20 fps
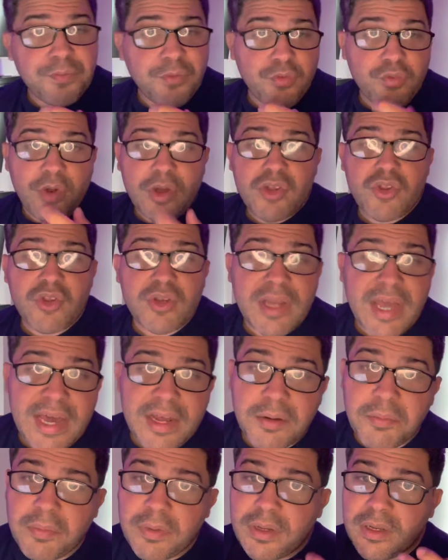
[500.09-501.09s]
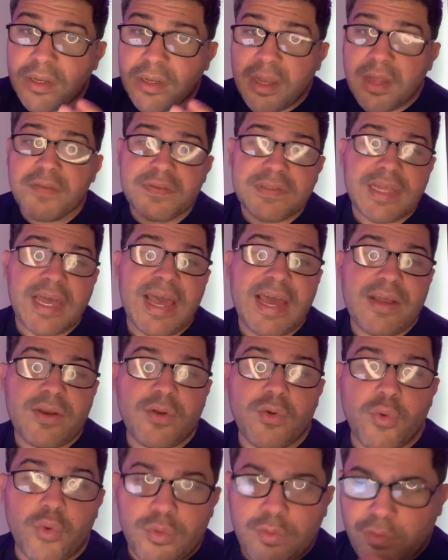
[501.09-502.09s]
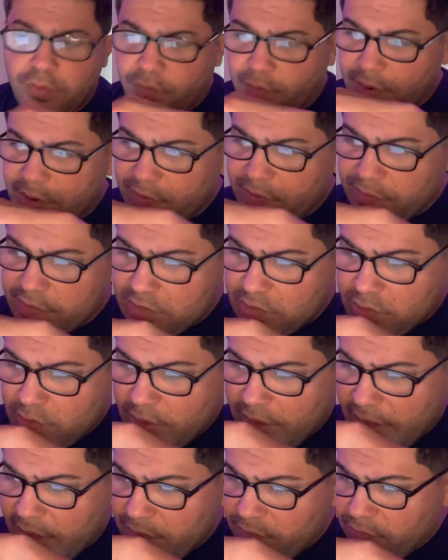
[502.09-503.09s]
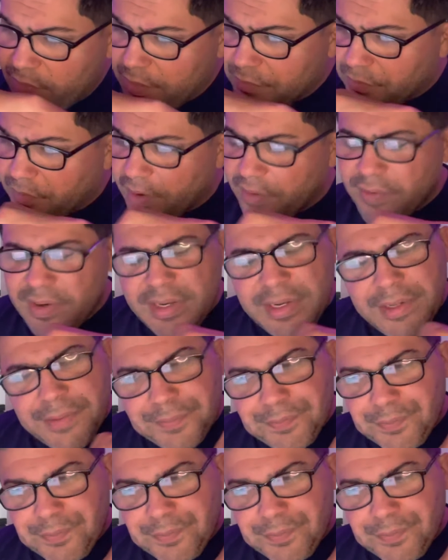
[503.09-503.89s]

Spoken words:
Russian Adam loves to add oud to fragrance, so you have a very